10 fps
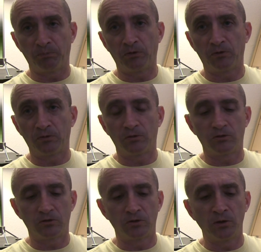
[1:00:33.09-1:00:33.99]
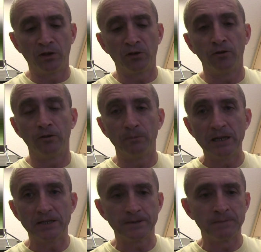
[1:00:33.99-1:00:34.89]
skewer through the
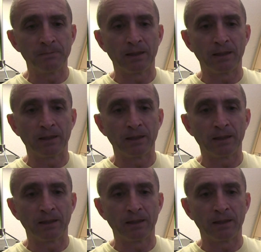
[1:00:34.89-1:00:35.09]
meat,